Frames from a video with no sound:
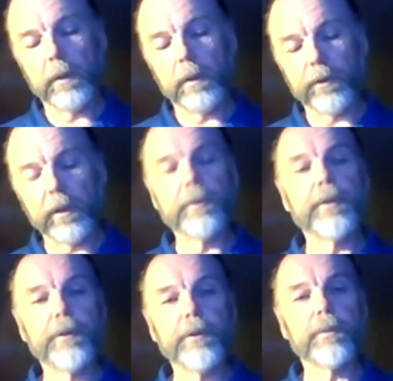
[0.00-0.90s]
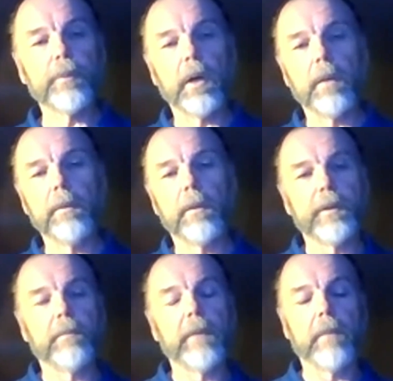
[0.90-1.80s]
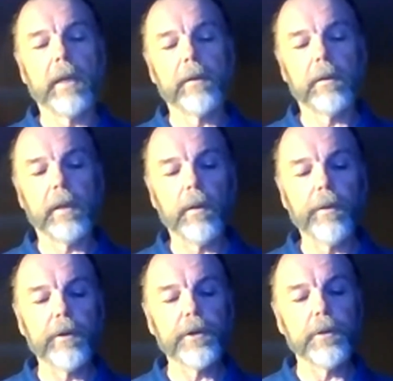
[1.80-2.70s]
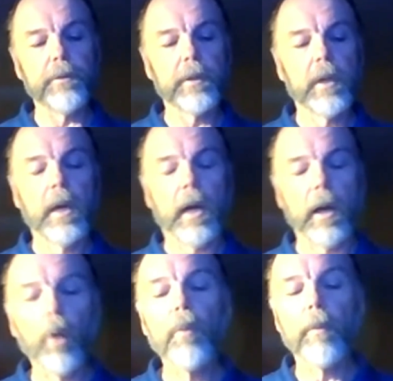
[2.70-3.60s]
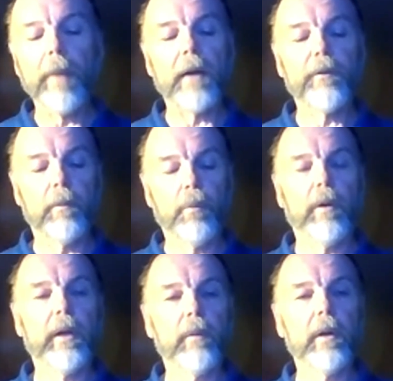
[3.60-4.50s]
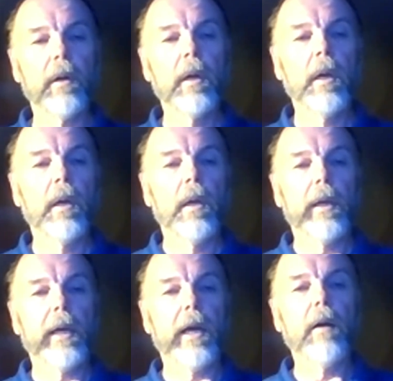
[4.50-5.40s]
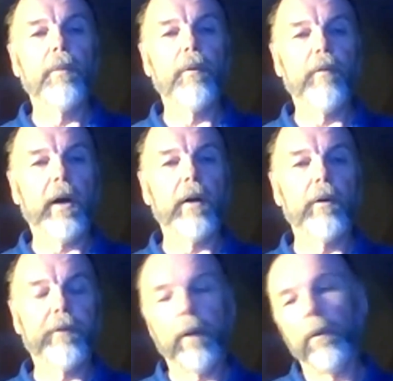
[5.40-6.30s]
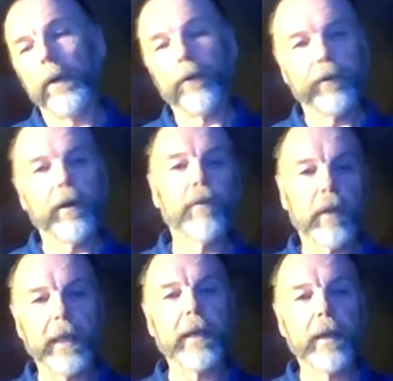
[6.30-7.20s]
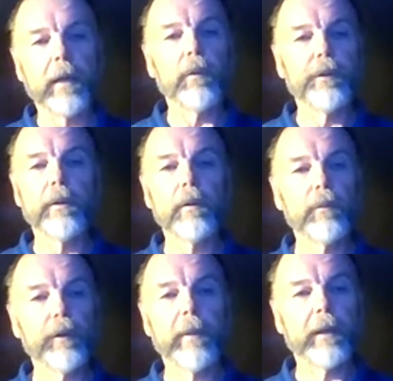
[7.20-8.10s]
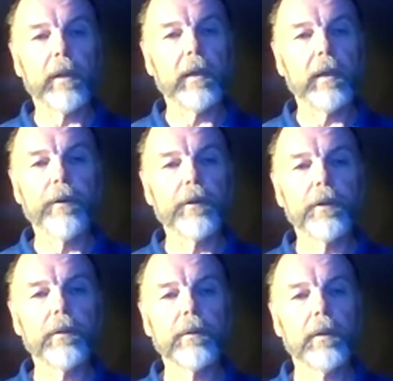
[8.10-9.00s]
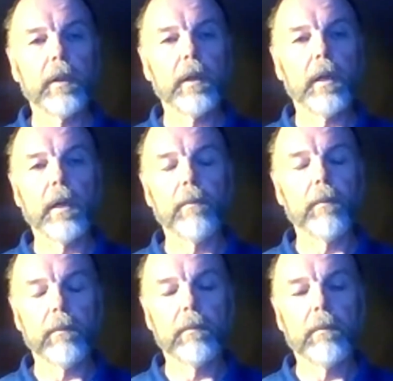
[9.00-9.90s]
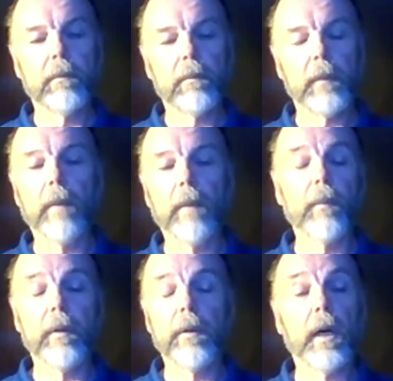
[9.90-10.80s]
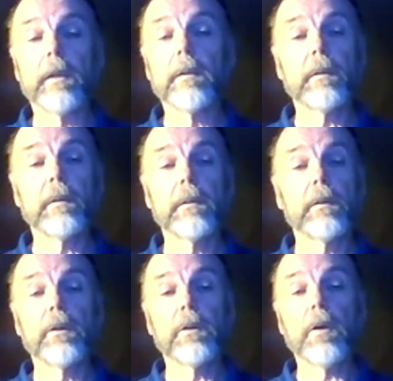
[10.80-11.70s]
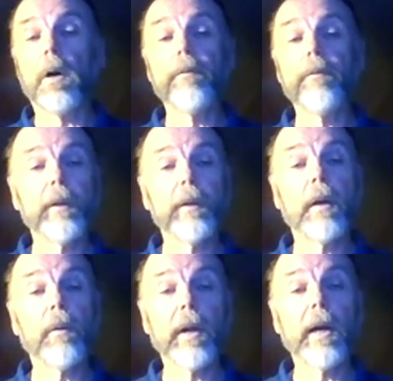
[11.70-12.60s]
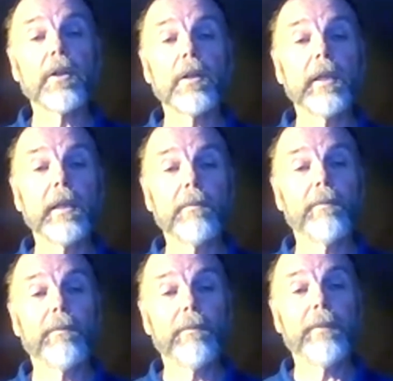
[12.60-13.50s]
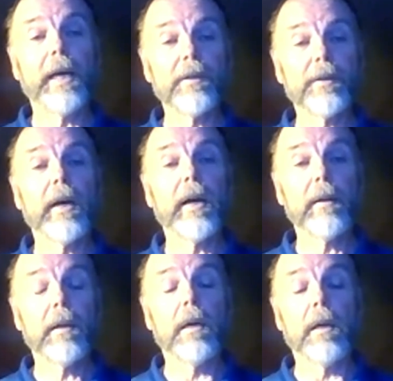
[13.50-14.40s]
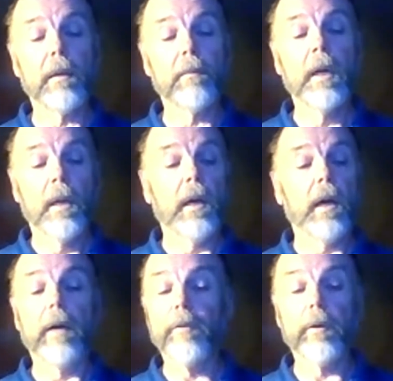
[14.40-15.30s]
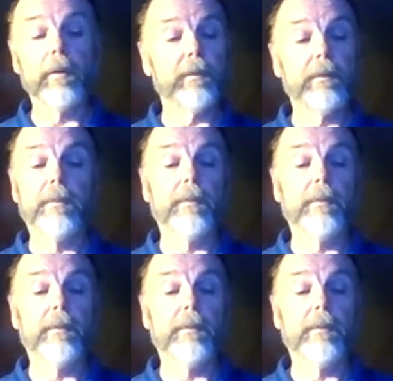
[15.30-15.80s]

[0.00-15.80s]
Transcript: you know, substance use problems and, and mental health issues. I hope we're past the point where care providers say, well, get yourself clean and then we'll deal with your mental health issues. Um, I'm not confident that we're actually past that. Um, I've heard